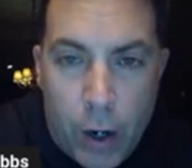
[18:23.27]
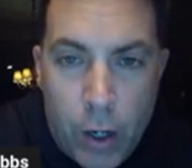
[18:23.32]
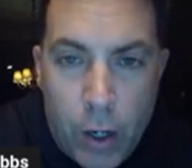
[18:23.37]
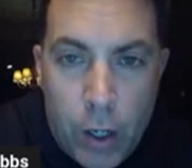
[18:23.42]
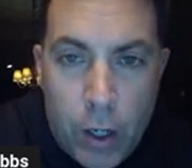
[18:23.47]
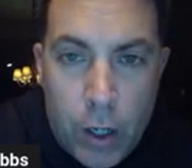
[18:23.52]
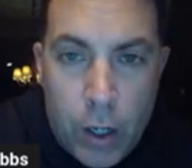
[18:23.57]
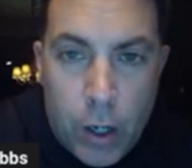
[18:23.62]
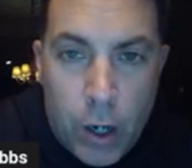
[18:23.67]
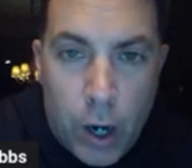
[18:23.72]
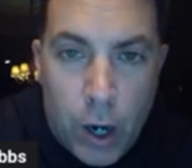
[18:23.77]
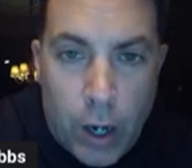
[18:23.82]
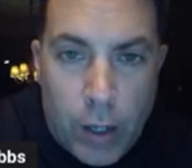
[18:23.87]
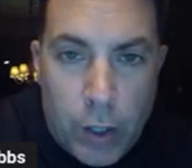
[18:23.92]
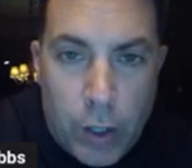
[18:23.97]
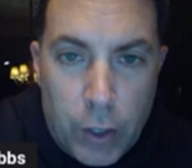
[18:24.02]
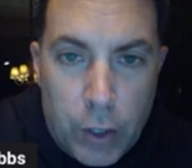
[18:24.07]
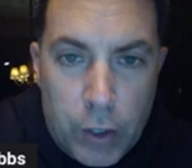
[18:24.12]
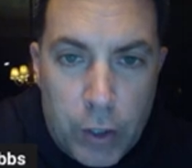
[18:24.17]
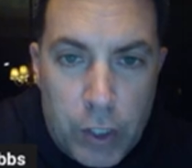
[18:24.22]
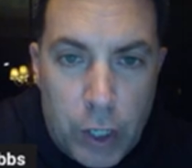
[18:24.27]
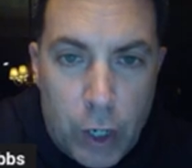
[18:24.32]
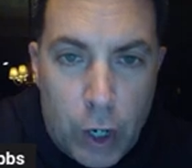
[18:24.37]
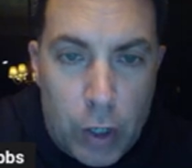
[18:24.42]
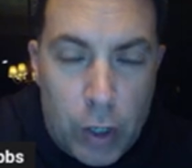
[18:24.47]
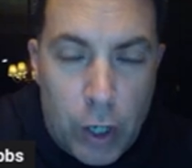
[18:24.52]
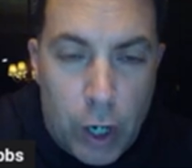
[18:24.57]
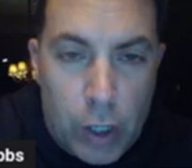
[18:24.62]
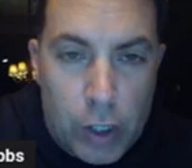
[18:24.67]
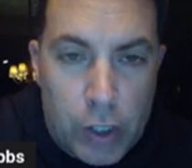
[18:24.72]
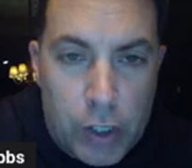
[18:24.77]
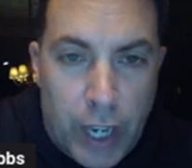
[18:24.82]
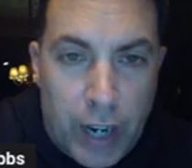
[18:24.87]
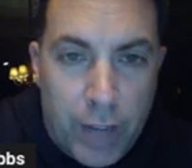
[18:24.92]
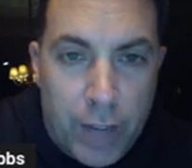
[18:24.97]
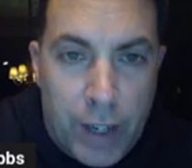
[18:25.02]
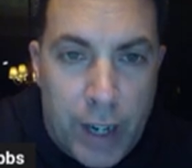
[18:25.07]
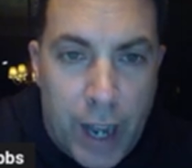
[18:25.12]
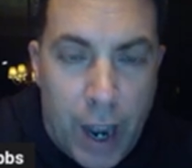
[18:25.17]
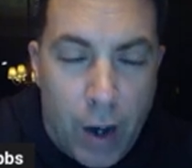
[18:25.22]
All right, so you'll see our, our safety now
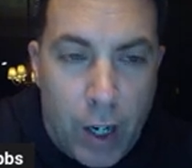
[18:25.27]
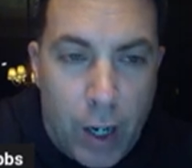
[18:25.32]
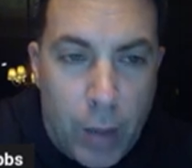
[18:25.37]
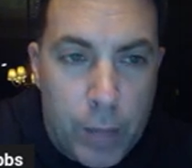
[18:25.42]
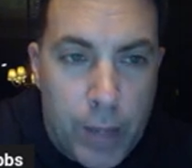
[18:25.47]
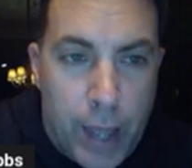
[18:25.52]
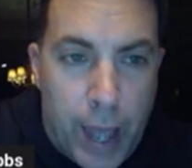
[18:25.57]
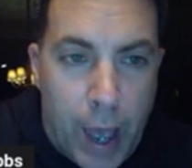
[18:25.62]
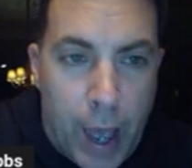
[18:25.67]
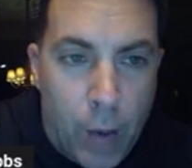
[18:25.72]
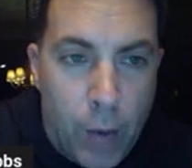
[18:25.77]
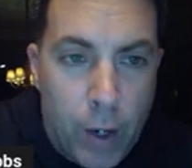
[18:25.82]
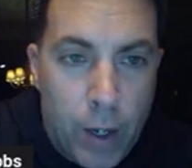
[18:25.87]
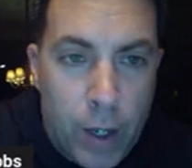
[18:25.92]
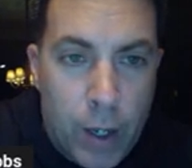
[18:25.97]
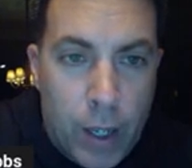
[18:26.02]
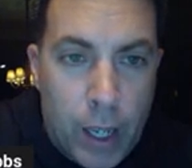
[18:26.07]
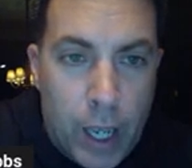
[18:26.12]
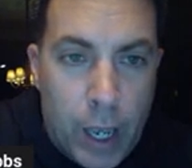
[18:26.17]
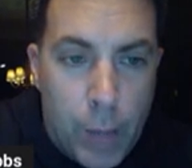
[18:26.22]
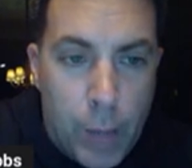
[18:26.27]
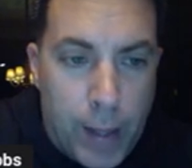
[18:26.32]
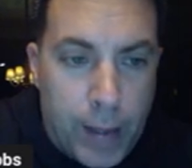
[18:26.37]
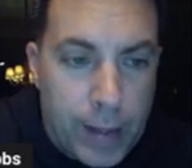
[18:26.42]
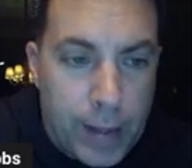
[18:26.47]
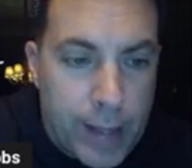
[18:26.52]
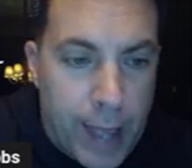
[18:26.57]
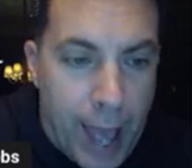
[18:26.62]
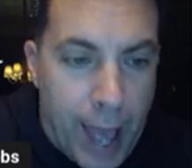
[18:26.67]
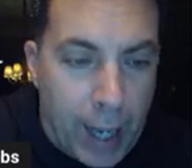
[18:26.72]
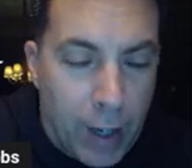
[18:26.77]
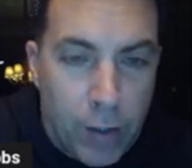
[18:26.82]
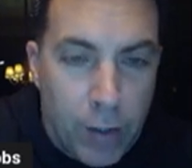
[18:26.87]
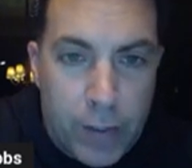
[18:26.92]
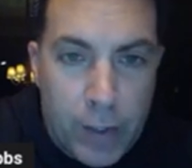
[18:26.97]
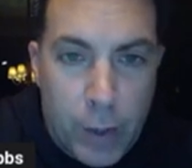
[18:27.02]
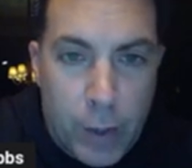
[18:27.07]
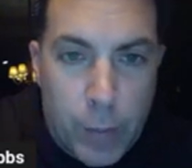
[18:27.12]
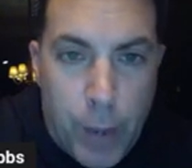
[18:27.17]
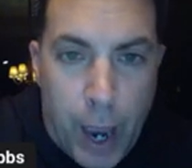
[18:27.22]
come down and make the tackle into the
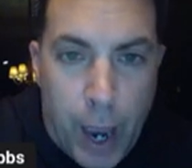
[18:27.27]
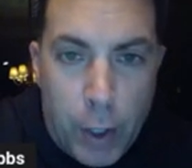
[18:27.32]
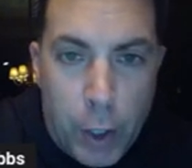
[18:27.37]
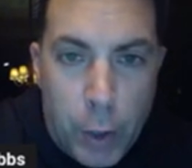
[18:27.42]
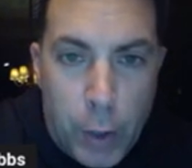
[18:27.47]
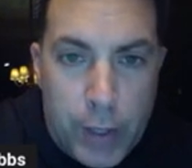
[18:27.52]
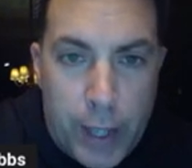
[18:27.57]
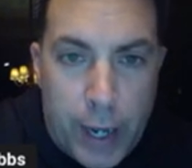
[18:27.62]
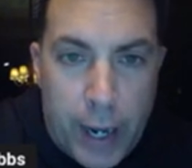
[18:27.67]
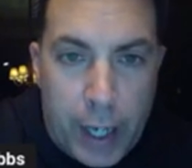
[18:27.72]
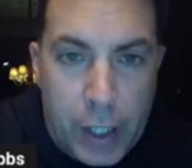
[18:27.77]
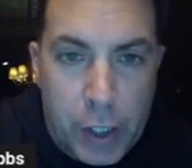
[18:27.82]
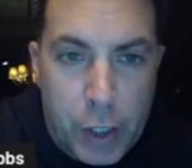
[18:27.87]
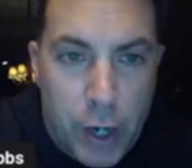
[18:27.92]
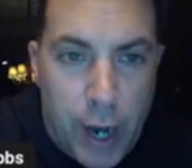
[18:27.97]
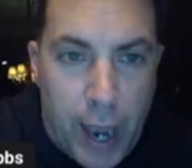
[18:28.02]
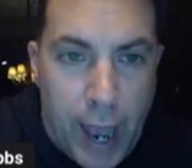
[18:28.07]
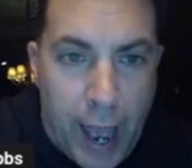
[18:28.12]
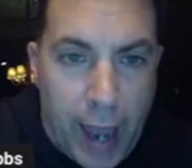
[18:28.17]
boundary with that extra hat.